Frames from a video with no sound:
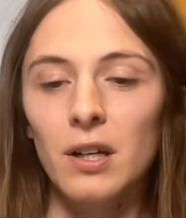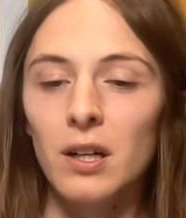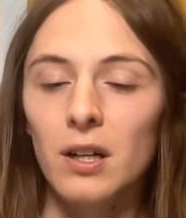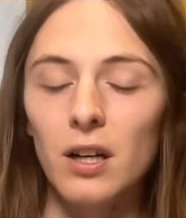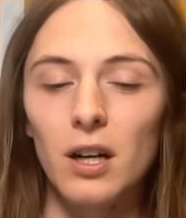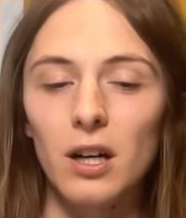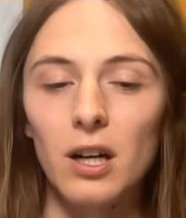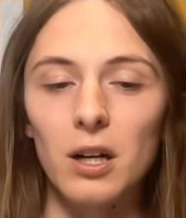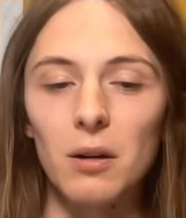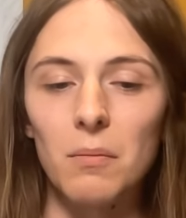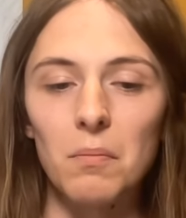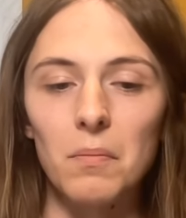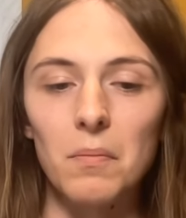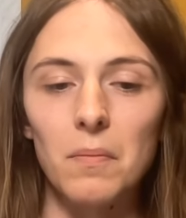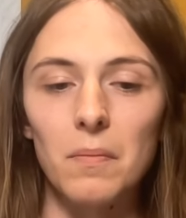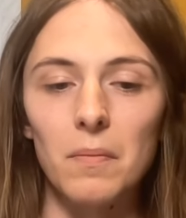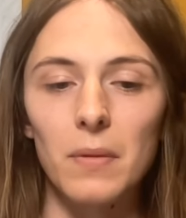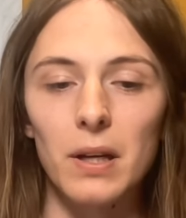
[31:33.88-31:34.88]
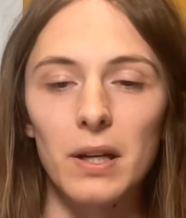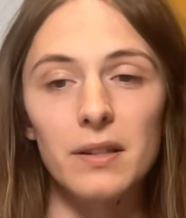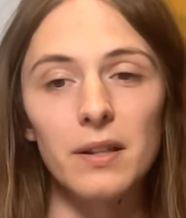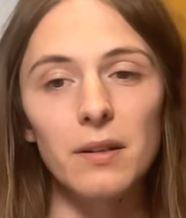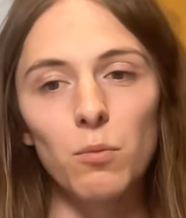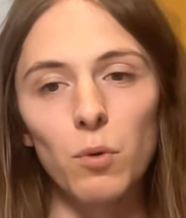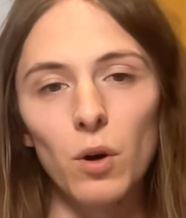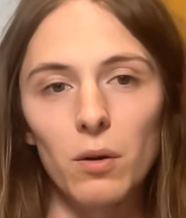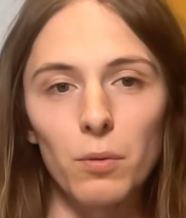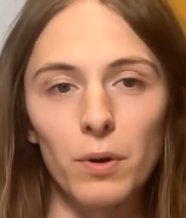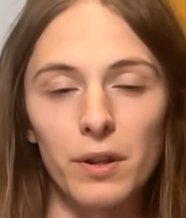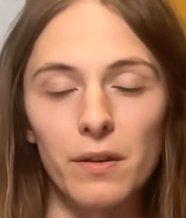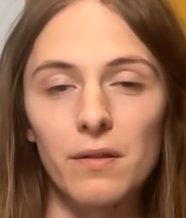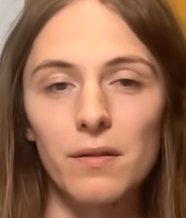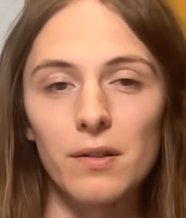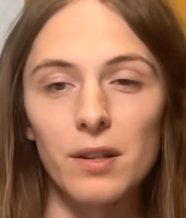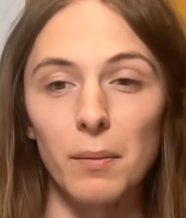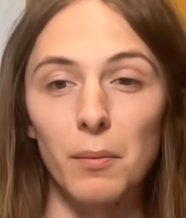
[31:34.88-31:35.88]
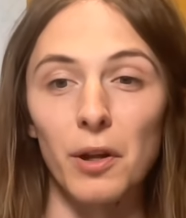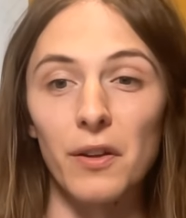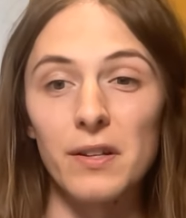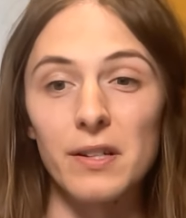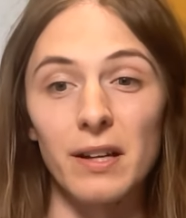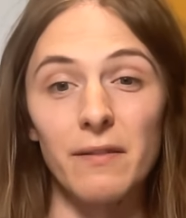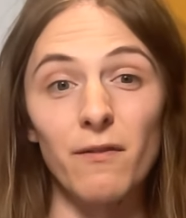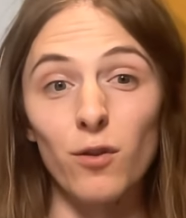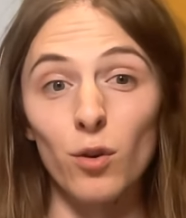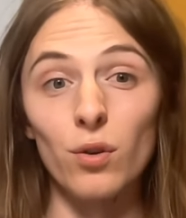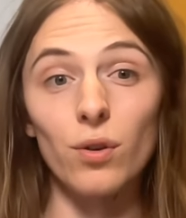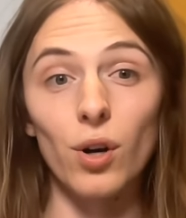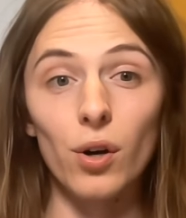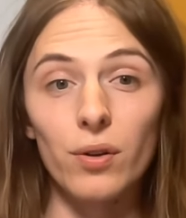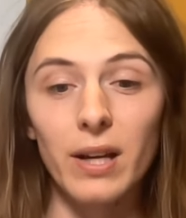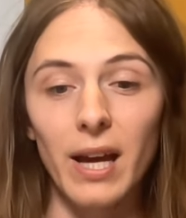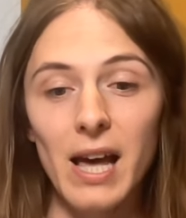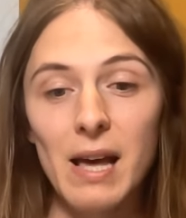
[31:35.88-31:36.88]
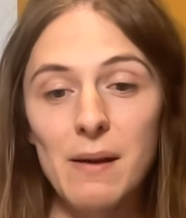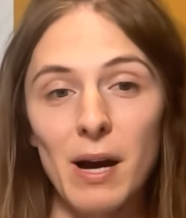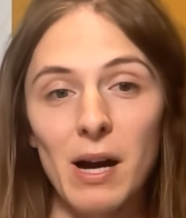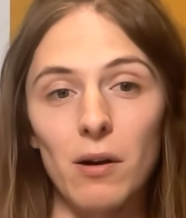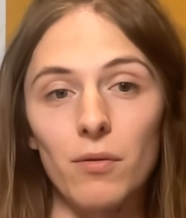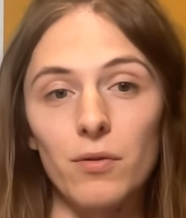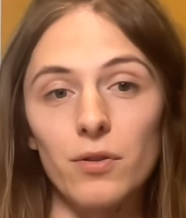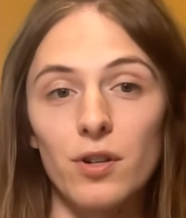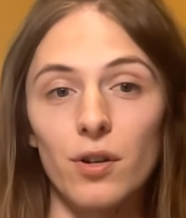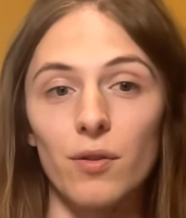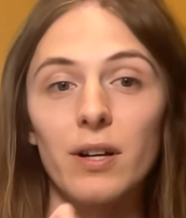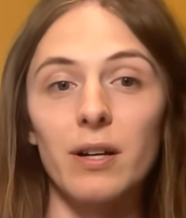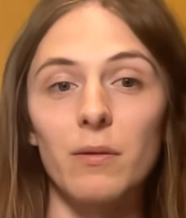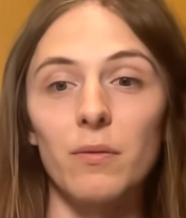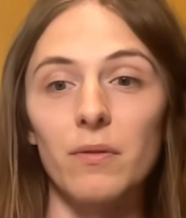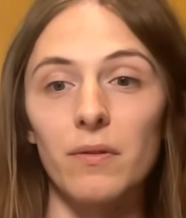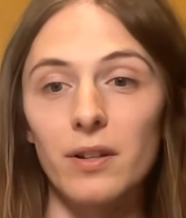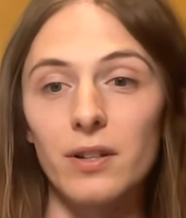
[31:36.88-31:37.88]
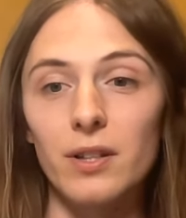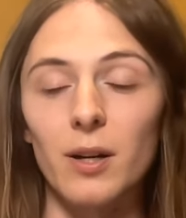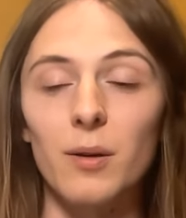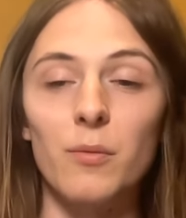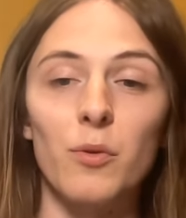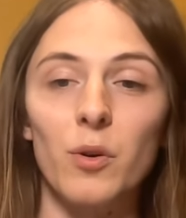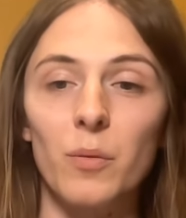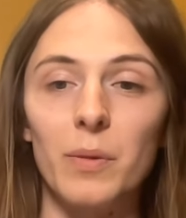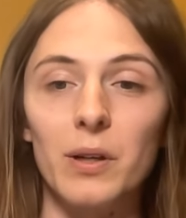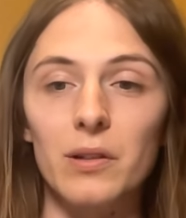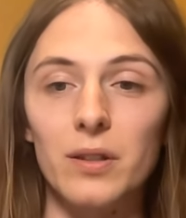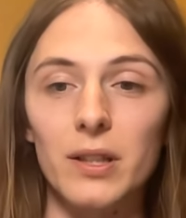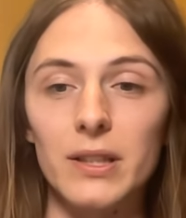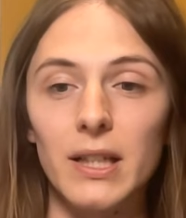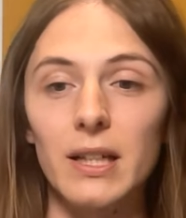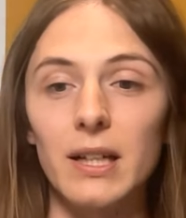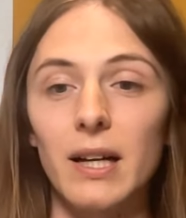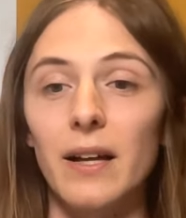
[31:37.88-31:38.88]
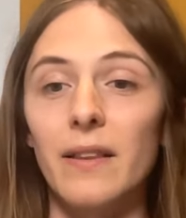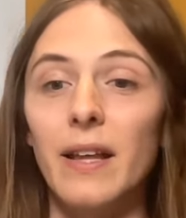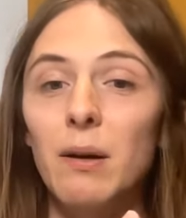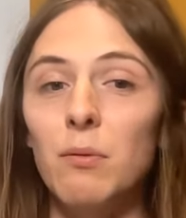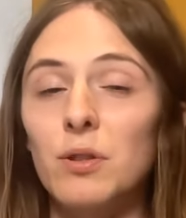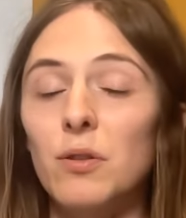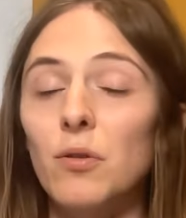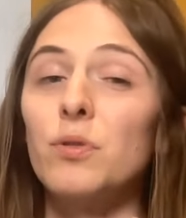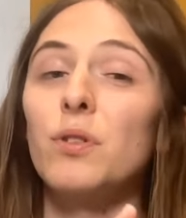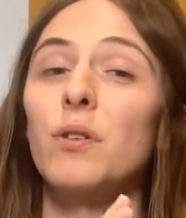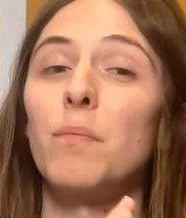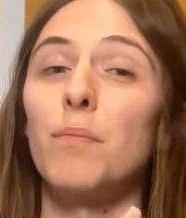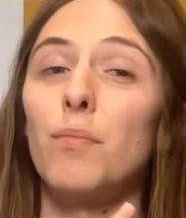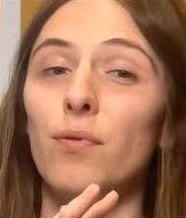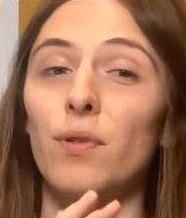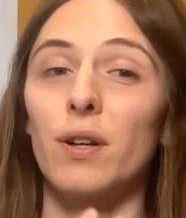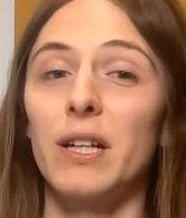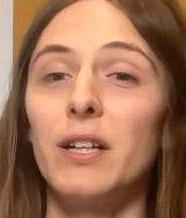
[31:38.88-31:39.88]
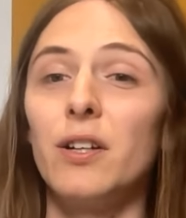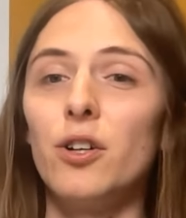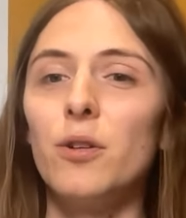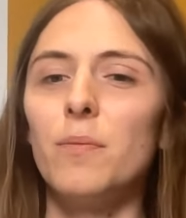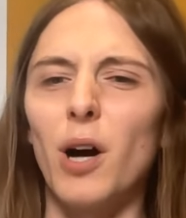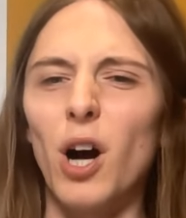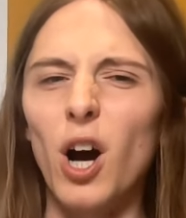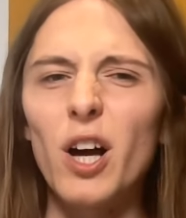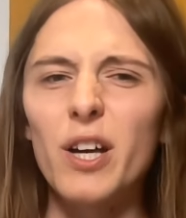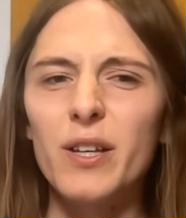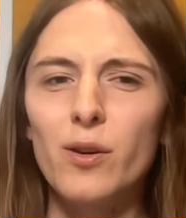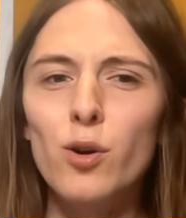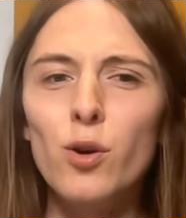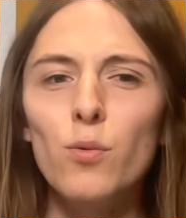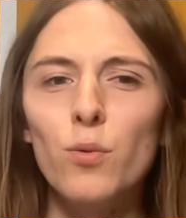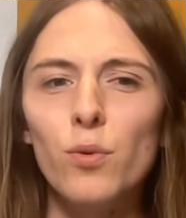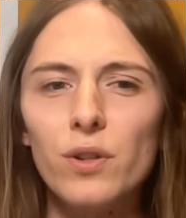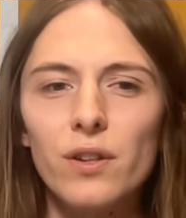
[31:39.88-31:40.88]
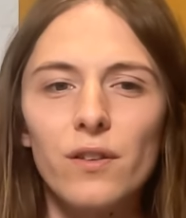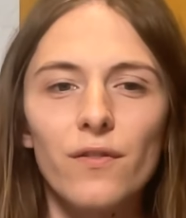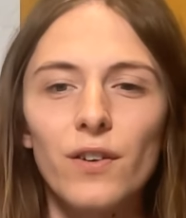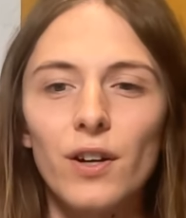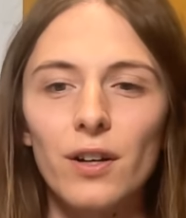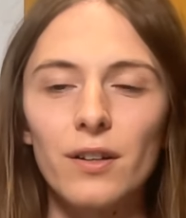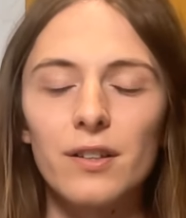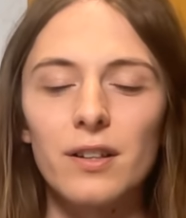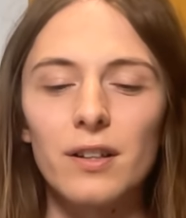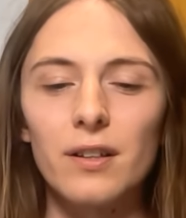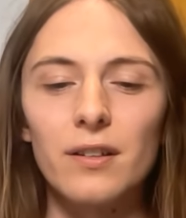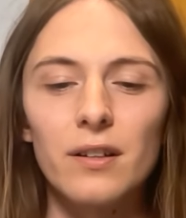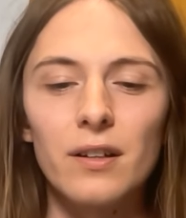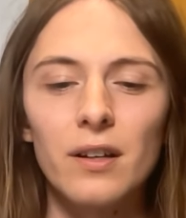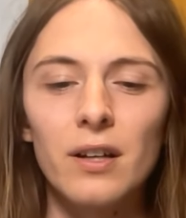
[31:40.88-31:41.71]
Um, it did work with some others, and 4.0 came out during the time we were building that. And that was also pretty good, but Haiku was the fastest.